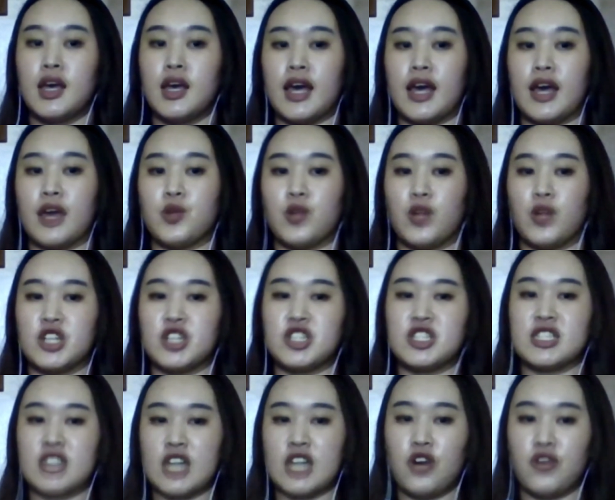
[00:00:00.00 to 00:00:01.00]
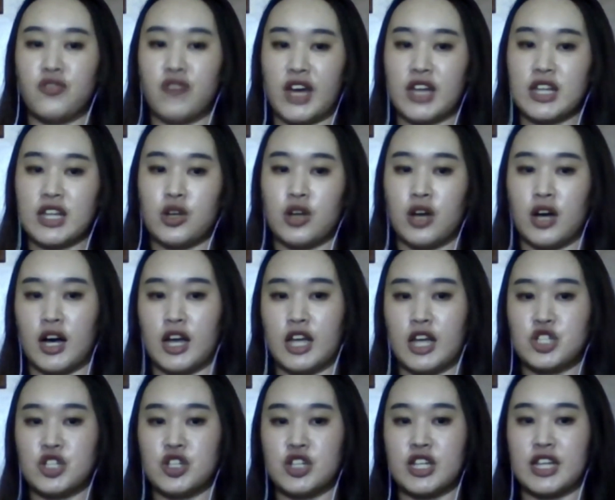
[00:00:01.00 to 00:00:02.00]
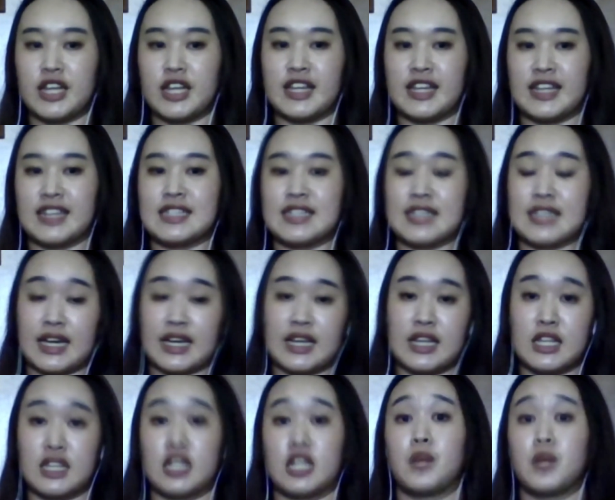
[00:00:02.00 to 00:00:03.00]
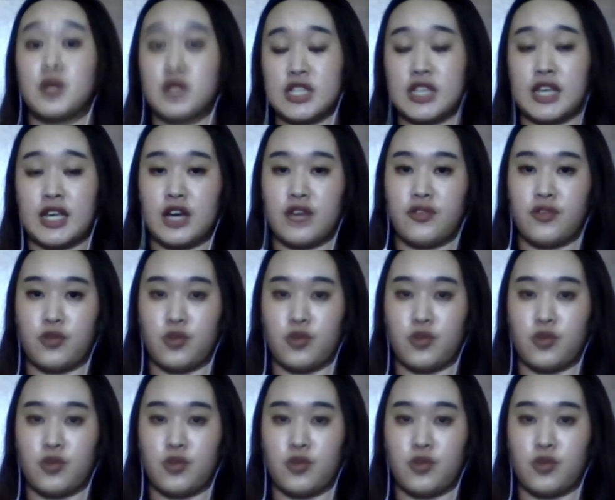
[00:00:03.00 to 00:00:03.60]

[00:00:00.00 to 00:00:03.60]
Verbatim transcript: And while she's now ranked one hundred ninety-second in the W T A